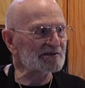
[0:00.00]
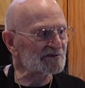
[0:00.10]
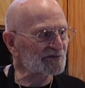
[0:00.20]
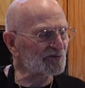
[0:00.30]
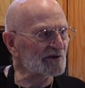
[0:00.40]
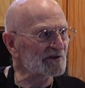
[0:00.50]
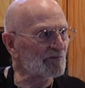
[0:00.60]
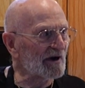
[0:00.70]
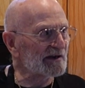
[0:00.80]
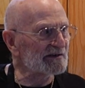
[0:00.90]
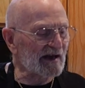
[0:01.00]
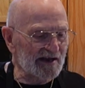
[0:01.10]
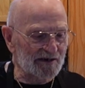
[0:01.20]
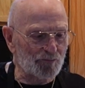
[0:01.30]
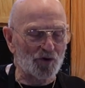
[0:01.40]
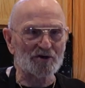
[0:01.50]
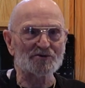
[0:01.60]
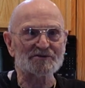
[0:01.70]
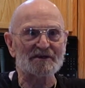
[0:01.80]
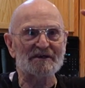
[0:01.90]
this friend of mine, I had a bottle
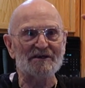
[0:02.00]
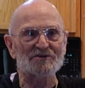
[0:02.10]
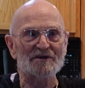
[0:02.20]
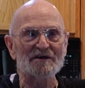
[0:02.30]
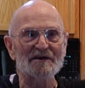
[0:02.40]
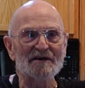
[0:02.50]
of tequila,